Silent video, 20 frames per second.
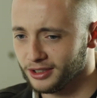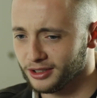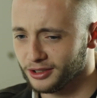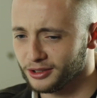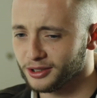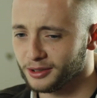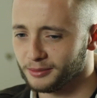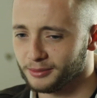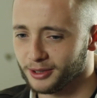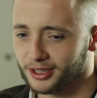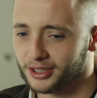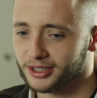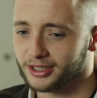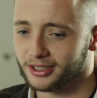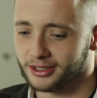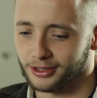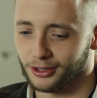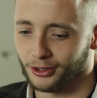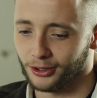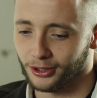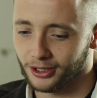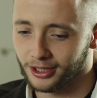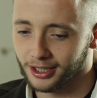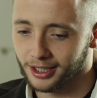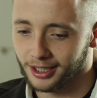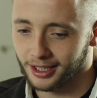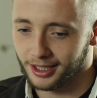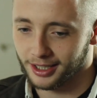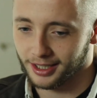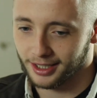I used to busk a lot.
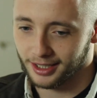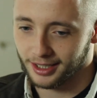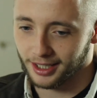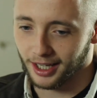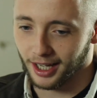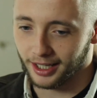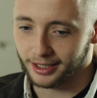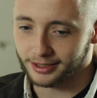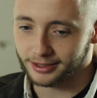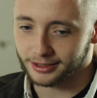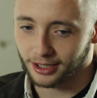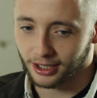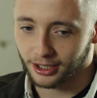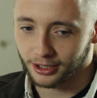And